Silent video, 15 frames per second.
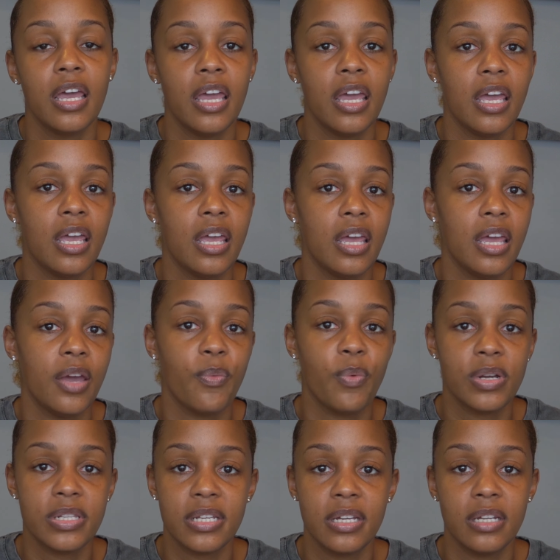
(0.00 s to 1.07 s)
It
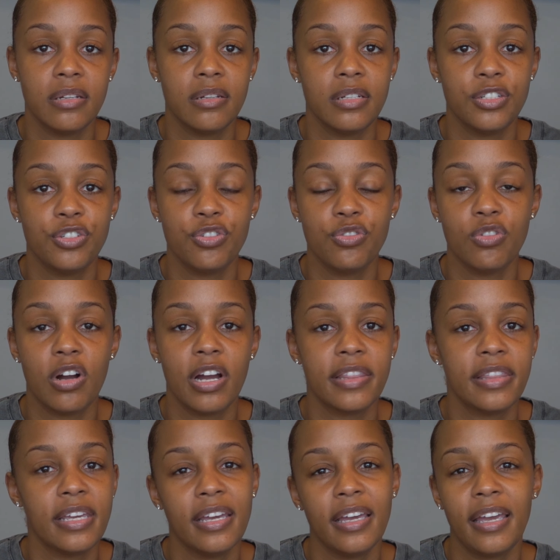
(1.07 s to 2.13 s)
wasn't too long.
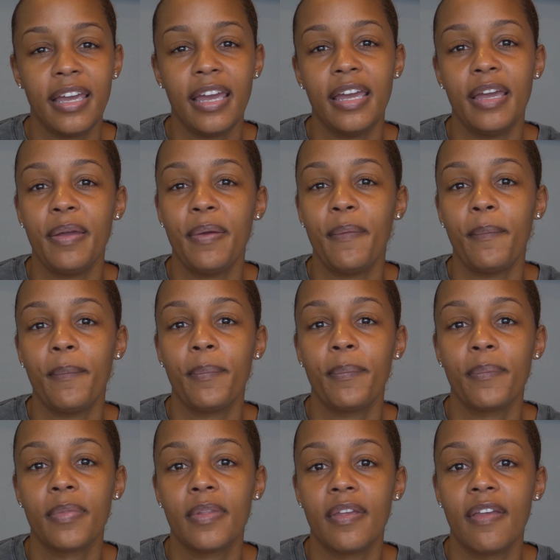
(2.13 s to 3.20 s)
I think it came
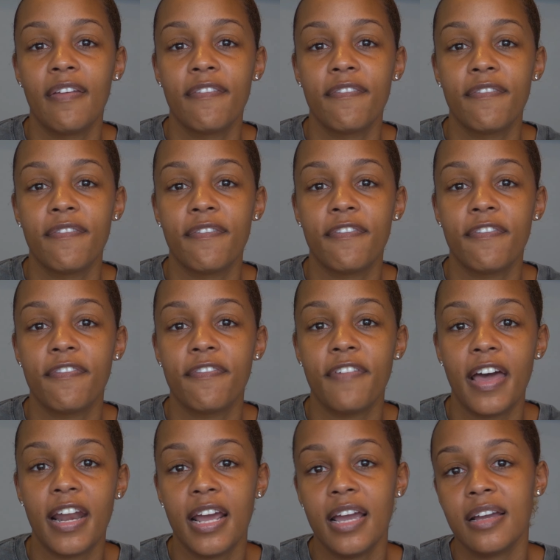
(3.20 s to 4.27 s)

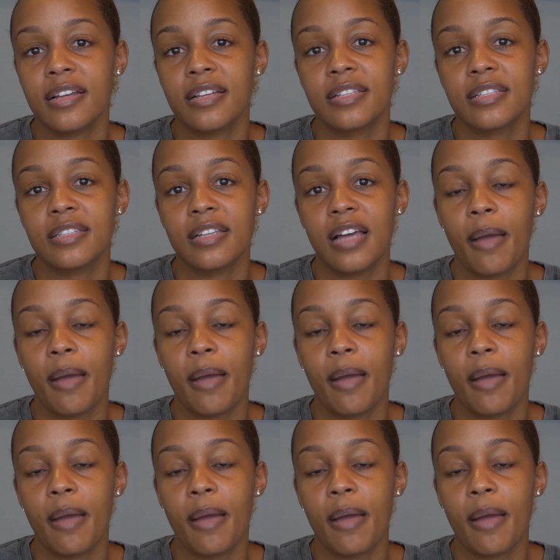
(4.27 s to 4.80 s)
FedEx.